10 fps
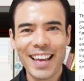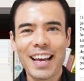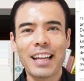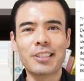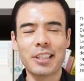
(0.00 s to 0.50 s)

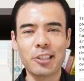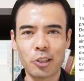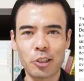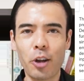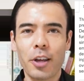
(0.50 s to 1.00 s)
let's say
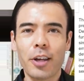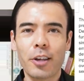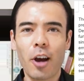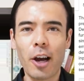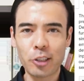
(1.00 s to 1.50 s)
just called
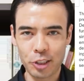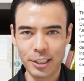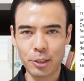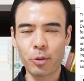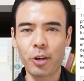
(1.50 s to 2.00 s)

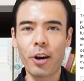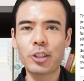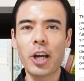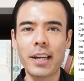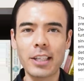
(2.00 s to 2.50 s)
cautiousness regarding
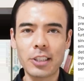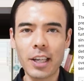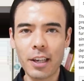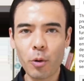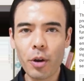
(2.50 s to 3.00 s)
Chinese
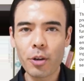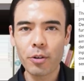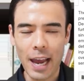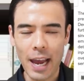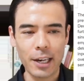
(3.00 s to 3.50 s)
data, whether
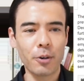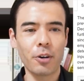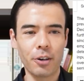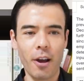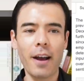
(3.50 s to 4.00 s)
it's accurate
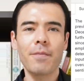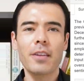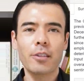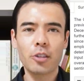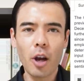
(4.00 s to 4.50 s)
or not.
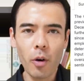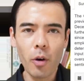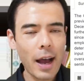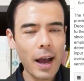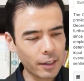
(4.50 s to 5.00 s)
So
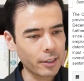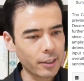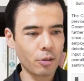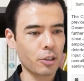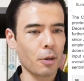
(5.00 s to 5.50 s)
I like to
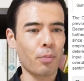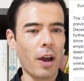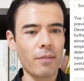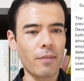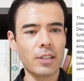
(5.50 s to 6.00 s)
look at the
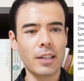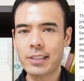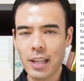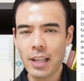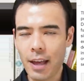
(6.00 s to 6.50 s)
private data.
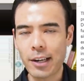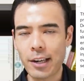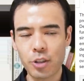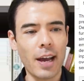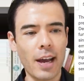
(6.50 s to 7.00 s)
It's not
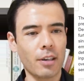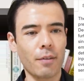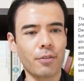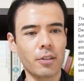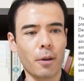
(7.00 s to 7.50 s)
actually that
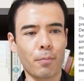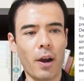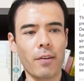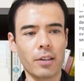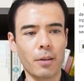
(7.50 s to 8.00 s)
different, the
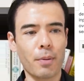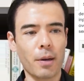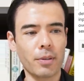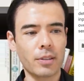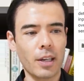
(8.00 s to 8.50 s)
private and the
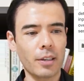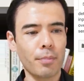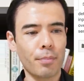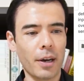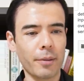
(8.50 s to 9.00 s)
public data,
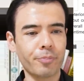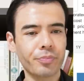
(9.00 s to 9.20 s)
but